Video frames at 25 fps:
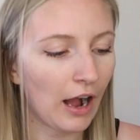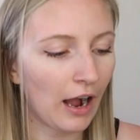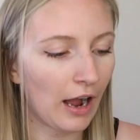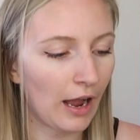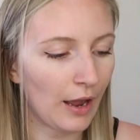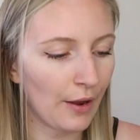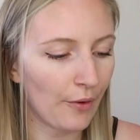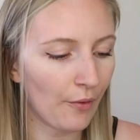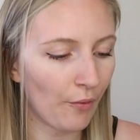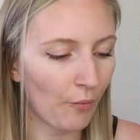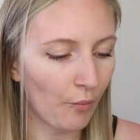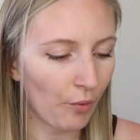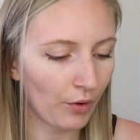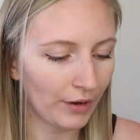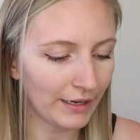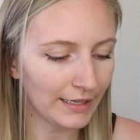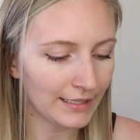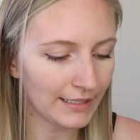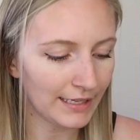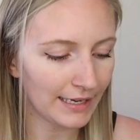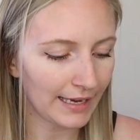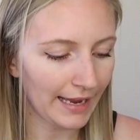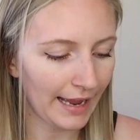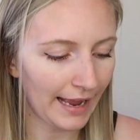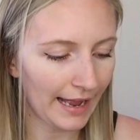I
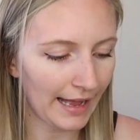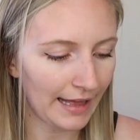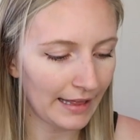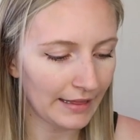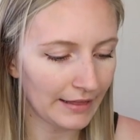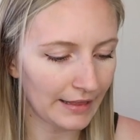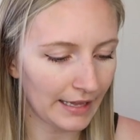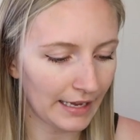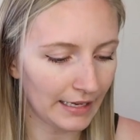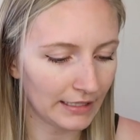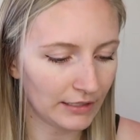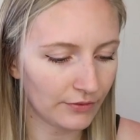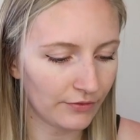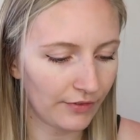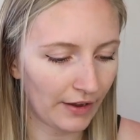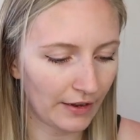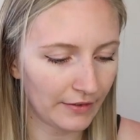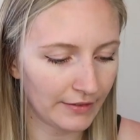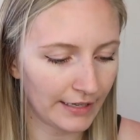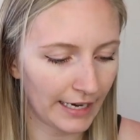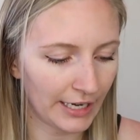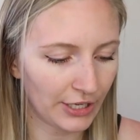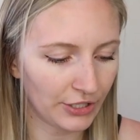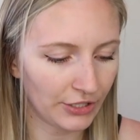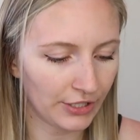wanted to get this
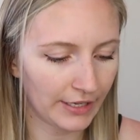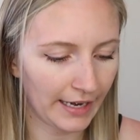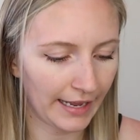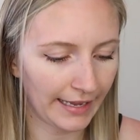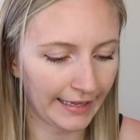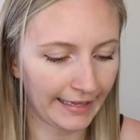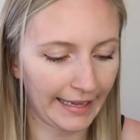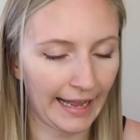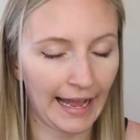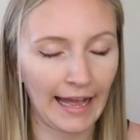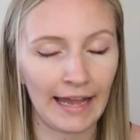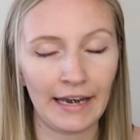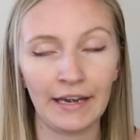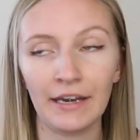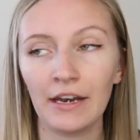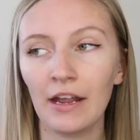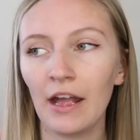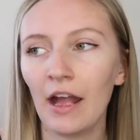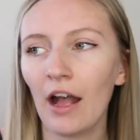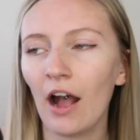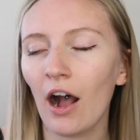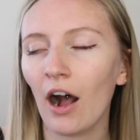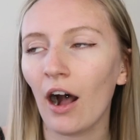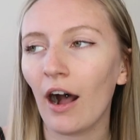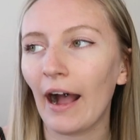foundation again.
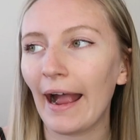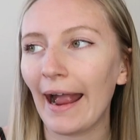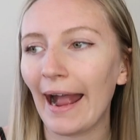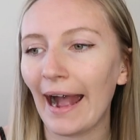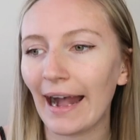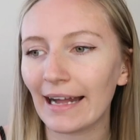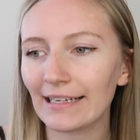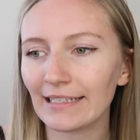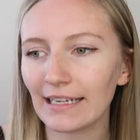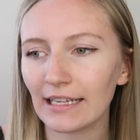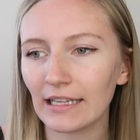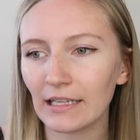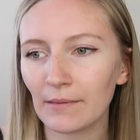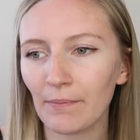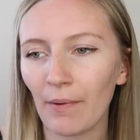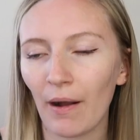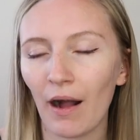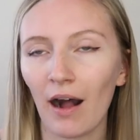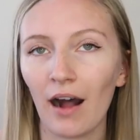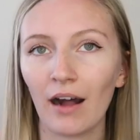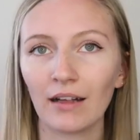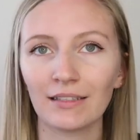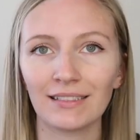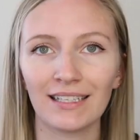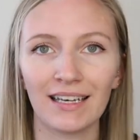I had it in the
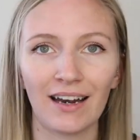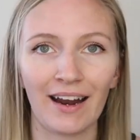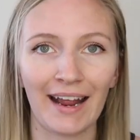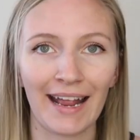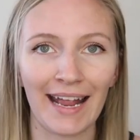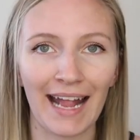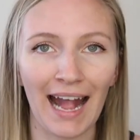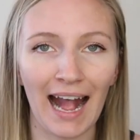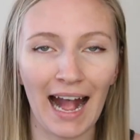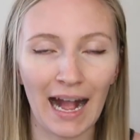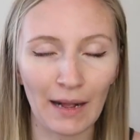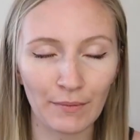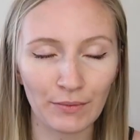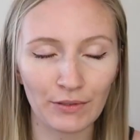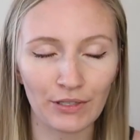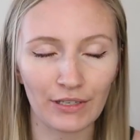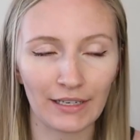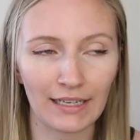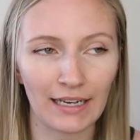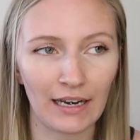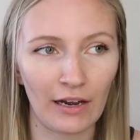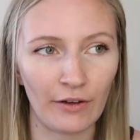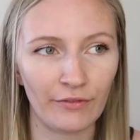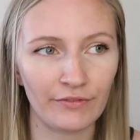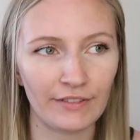past and I
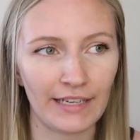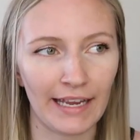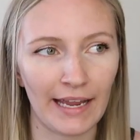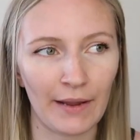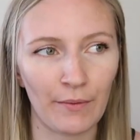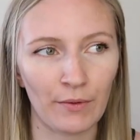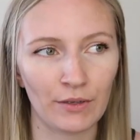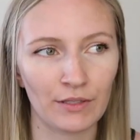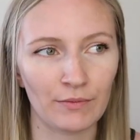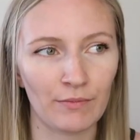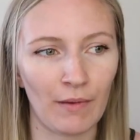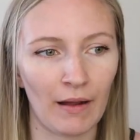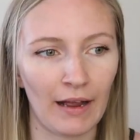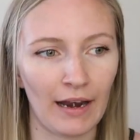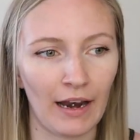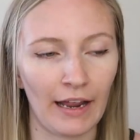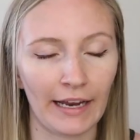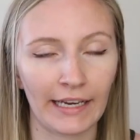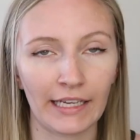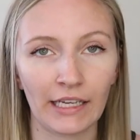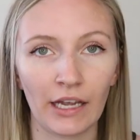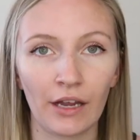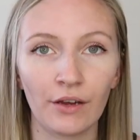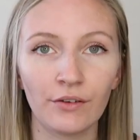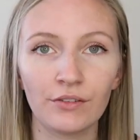absolutely loved it. It was my
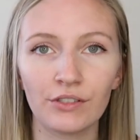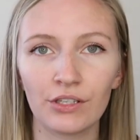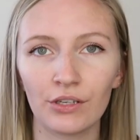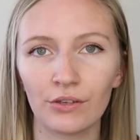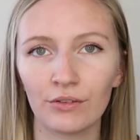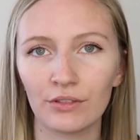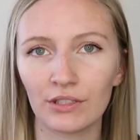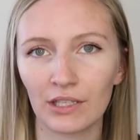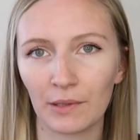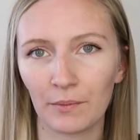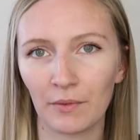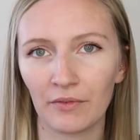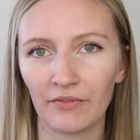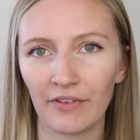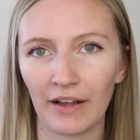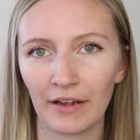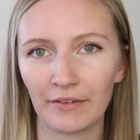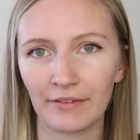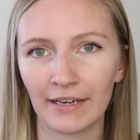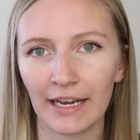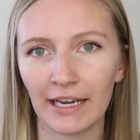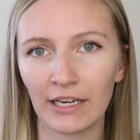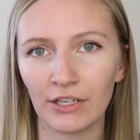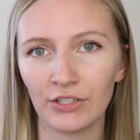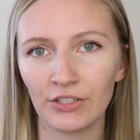like go-to summer
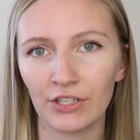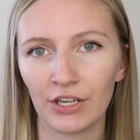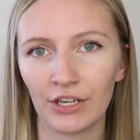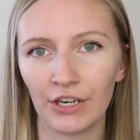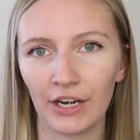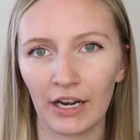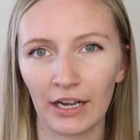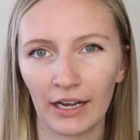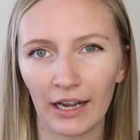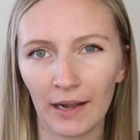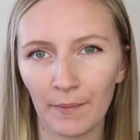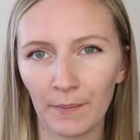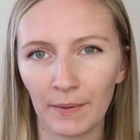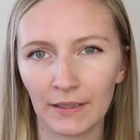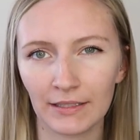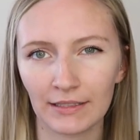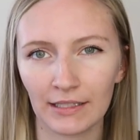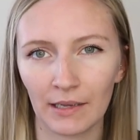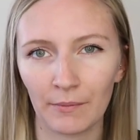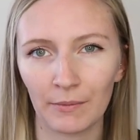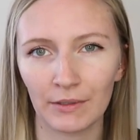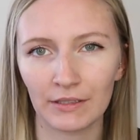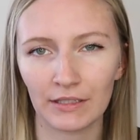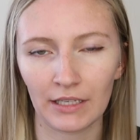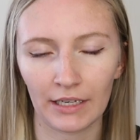foundation a couple of
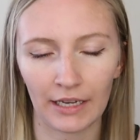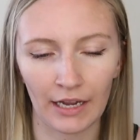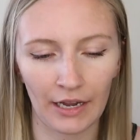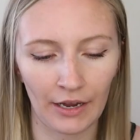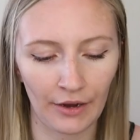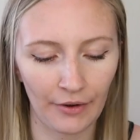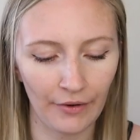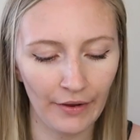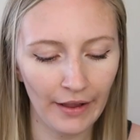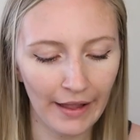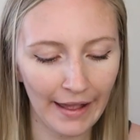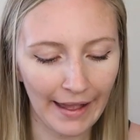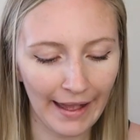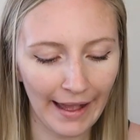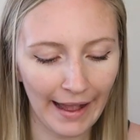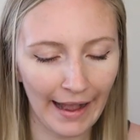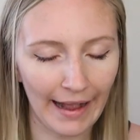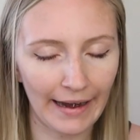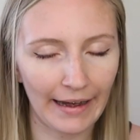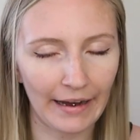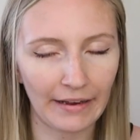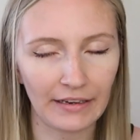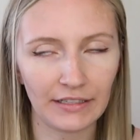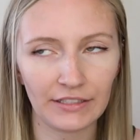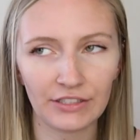summers ago,
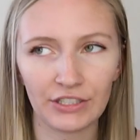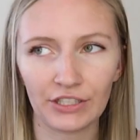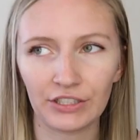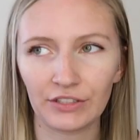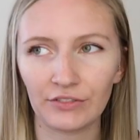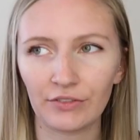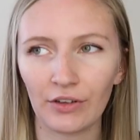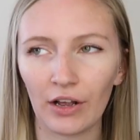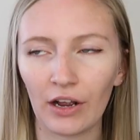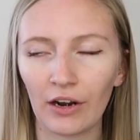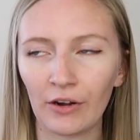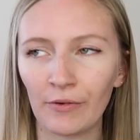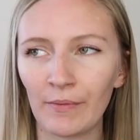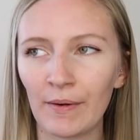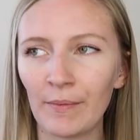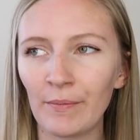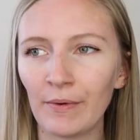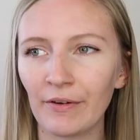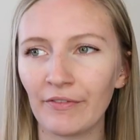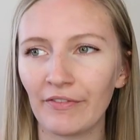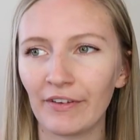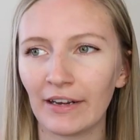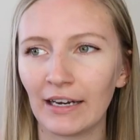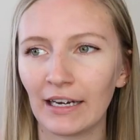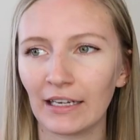and I
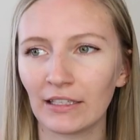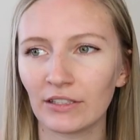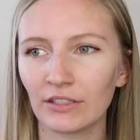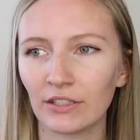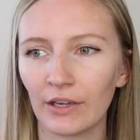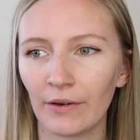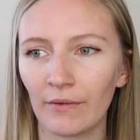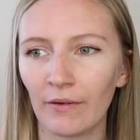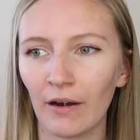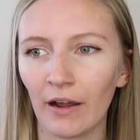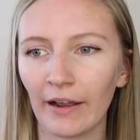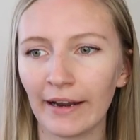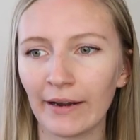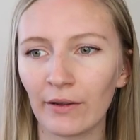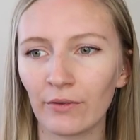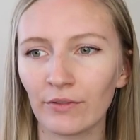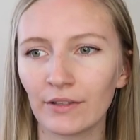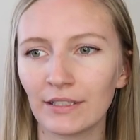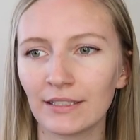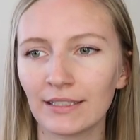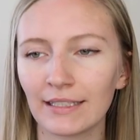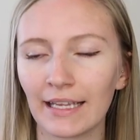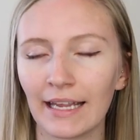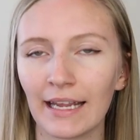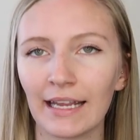remember it feeling so light on
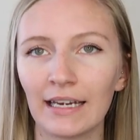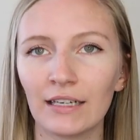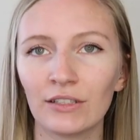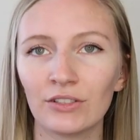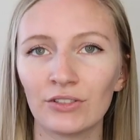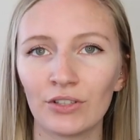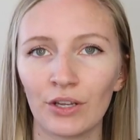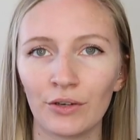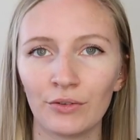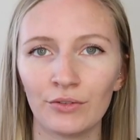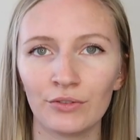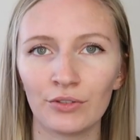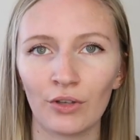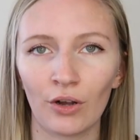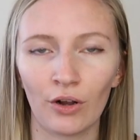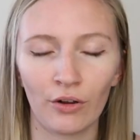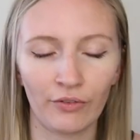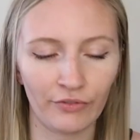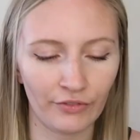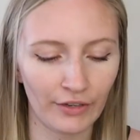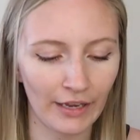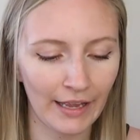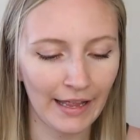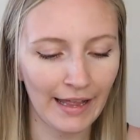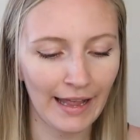the skin, so
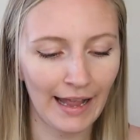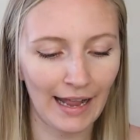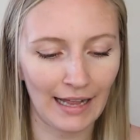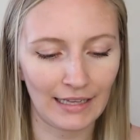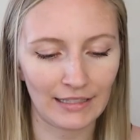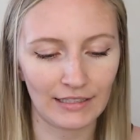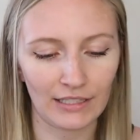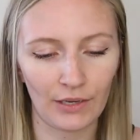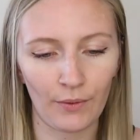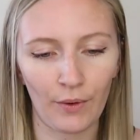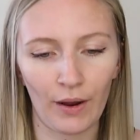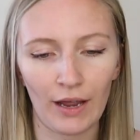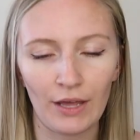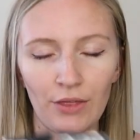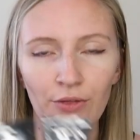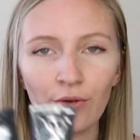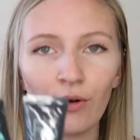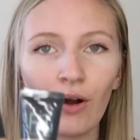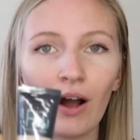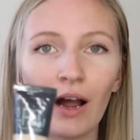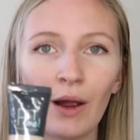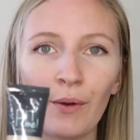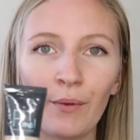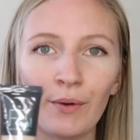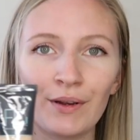soft, and so I
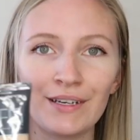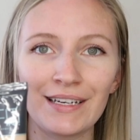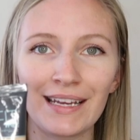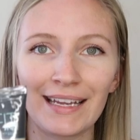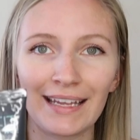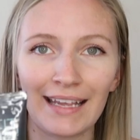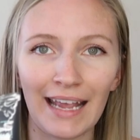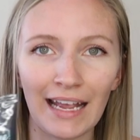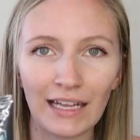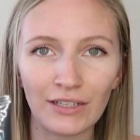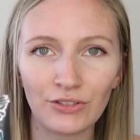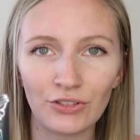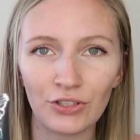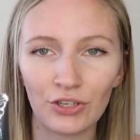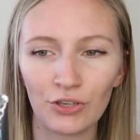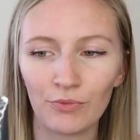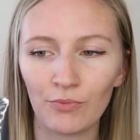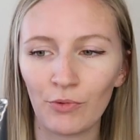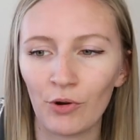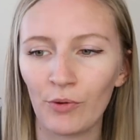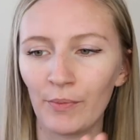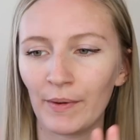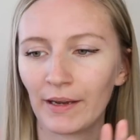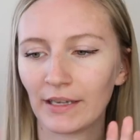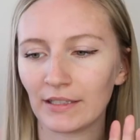thought I would get two
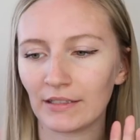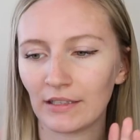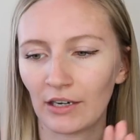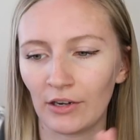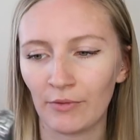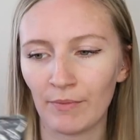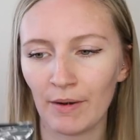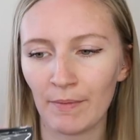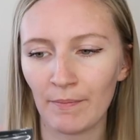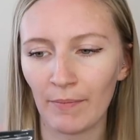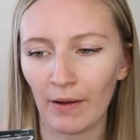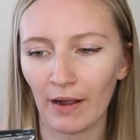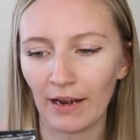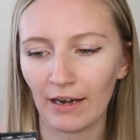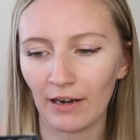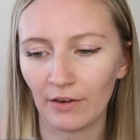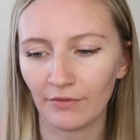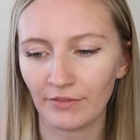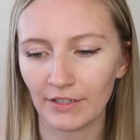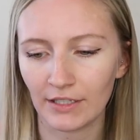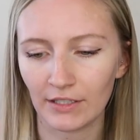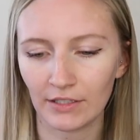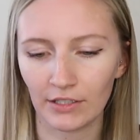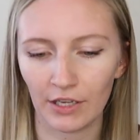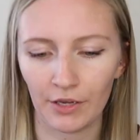more because I remember I
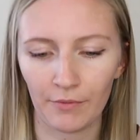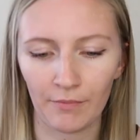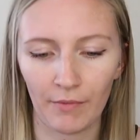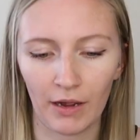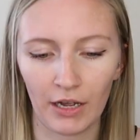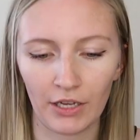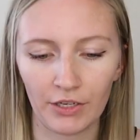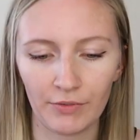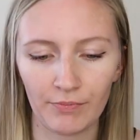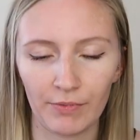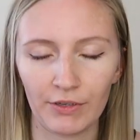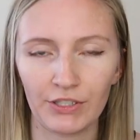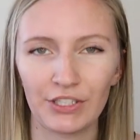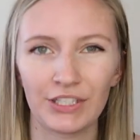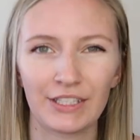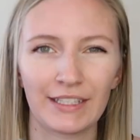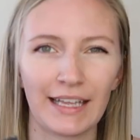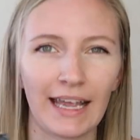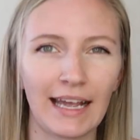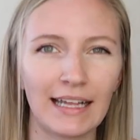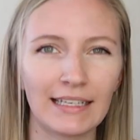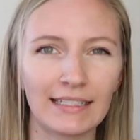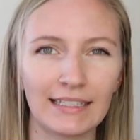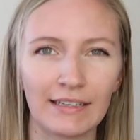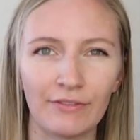loved it so much, but just
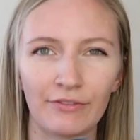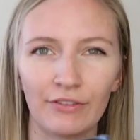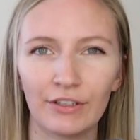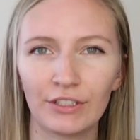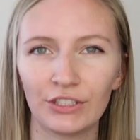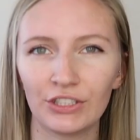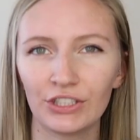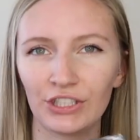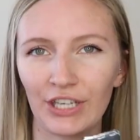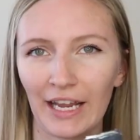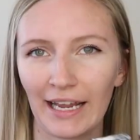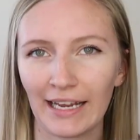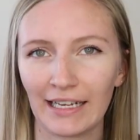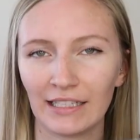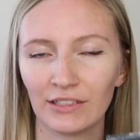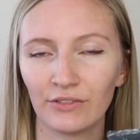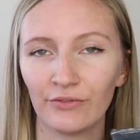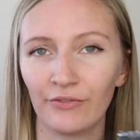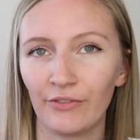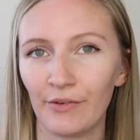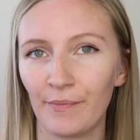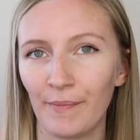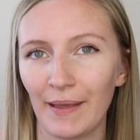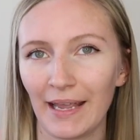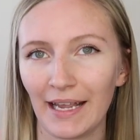get different shades
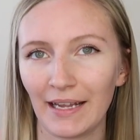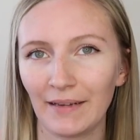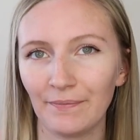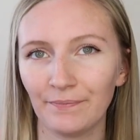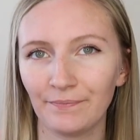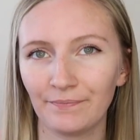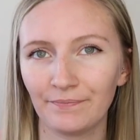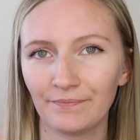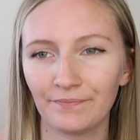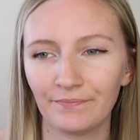for me.